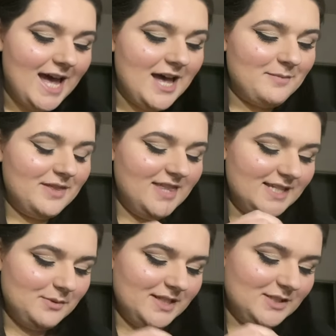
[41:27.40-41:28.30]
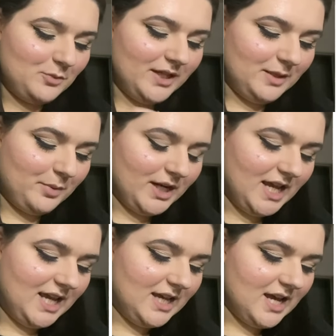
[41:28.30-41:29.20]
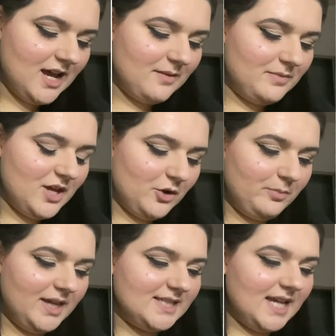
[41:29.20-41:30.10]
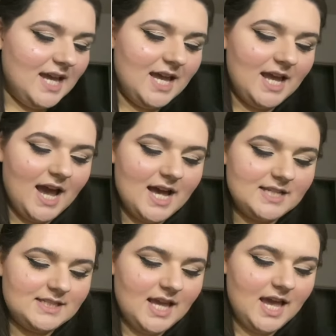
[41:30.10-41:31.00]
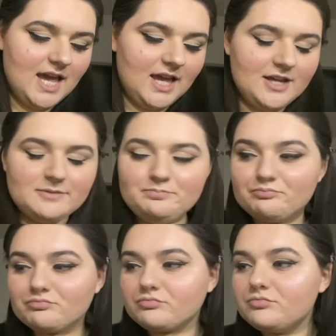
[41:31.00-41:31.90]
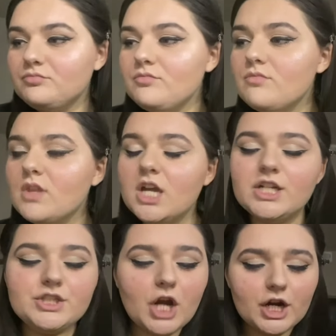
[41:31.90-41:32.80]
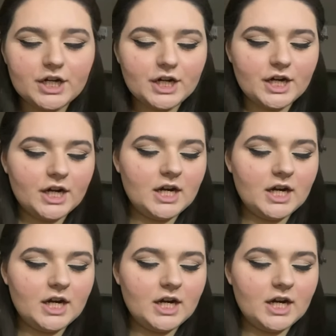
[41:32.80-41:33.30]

This one's really pretty, though, because it has a darker